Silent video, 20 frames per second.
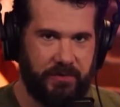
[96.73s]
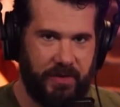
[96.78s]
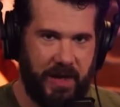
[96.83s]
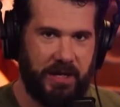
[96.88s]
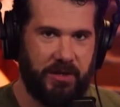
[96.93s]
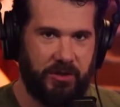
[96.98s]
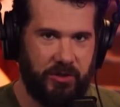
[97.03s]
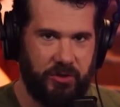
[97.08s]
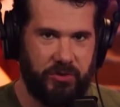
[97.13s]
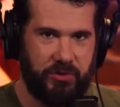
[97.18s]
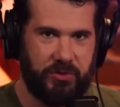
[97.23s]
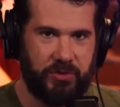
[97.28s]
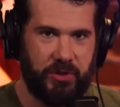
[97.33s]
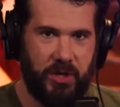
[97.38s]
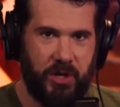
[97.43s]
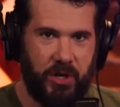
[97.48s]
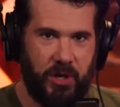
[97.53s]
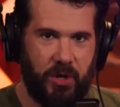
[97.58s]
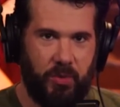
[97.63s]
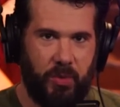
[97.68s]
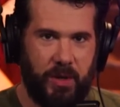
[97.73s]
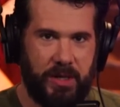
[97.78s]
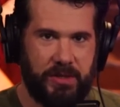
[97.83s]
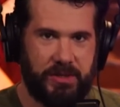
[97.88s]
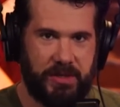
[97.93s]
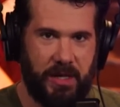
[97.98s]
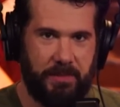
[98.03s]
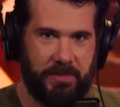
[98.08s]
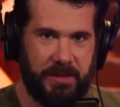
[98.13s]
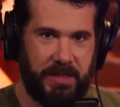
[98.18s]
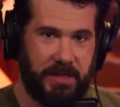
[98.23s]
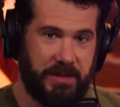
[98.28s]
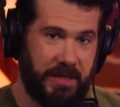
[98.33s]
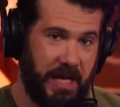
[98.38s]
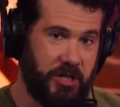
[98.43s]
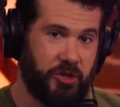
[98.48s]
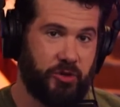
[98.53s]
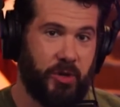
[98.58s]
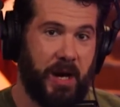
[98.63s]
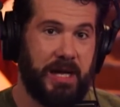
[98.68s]
Fake news was something that
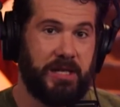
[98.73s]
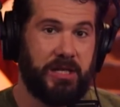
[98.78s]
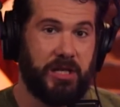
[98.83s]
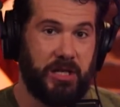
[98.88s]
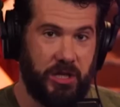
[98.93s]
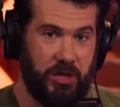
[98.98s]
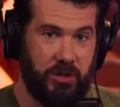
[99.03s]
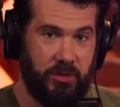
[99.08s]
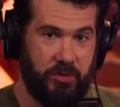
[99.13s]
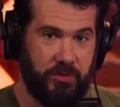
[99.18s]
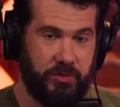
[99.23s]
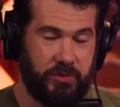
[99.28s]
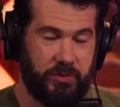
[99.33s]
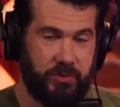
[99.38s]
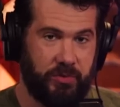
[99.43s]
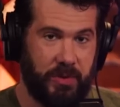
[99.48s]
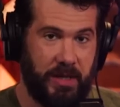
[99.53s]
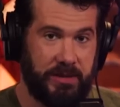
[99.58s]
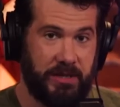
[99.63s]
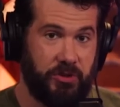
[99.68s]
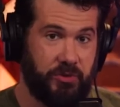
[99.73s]
they tried to use, right?